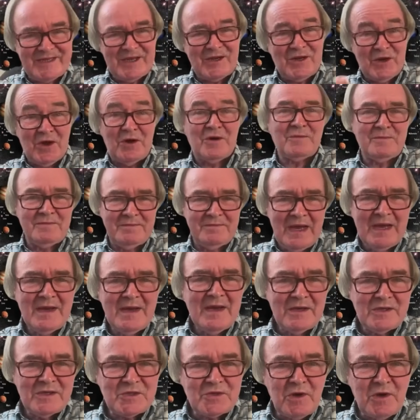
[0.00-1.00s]
The clock
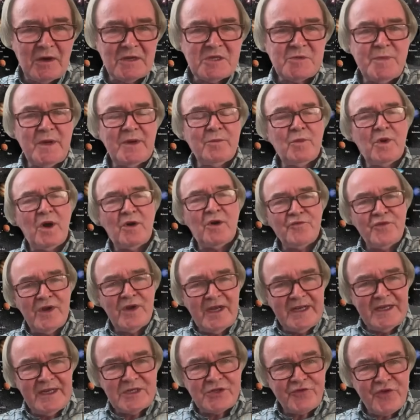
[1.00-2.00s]
stops. But what
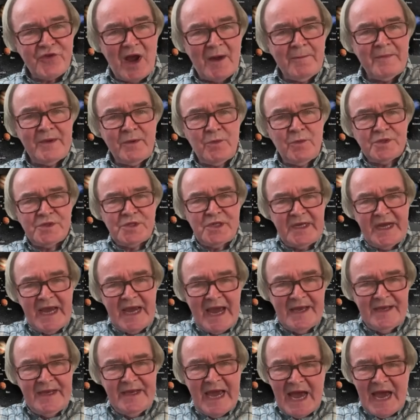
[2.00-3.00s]
really struck me was he
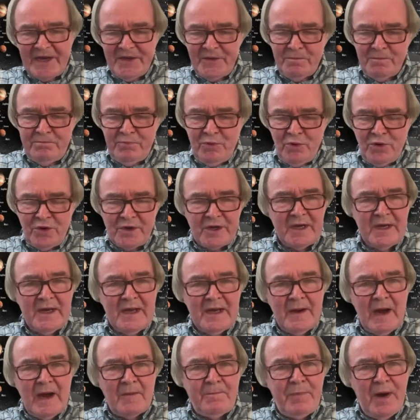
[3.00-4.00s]
had a
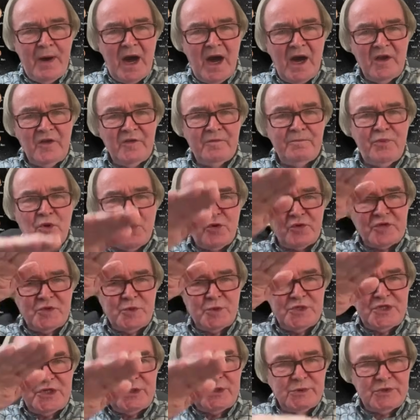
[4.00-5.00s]
pile of books
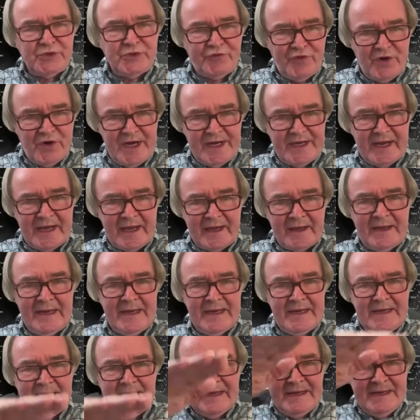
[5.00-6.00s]
which he was reading,
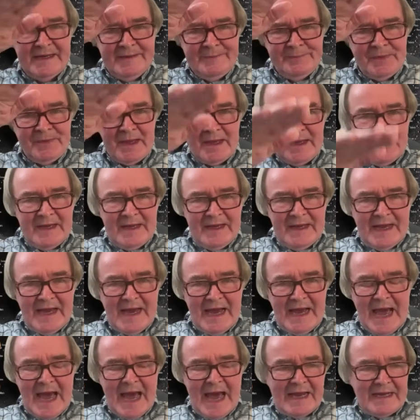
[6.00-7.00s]

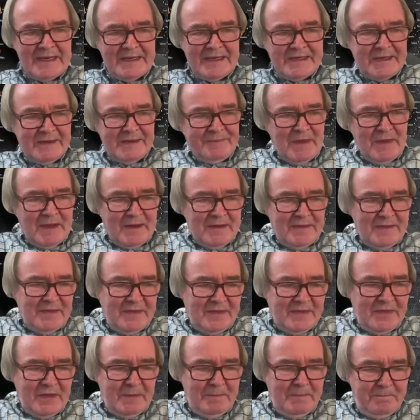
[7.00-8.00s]
and
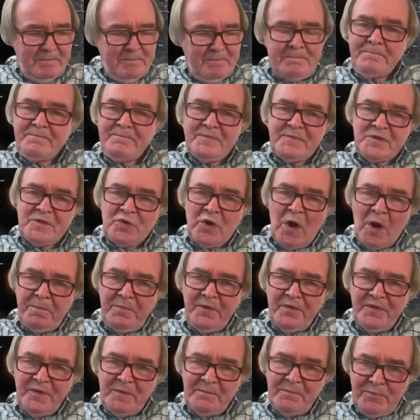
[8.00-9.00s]
the top
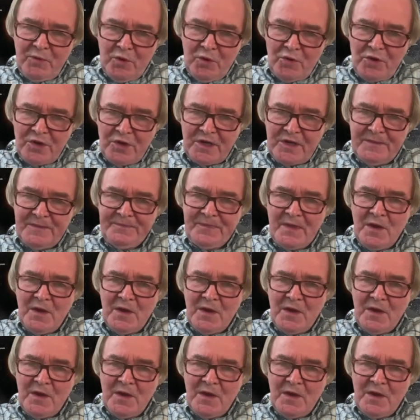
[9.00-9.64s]
of the book,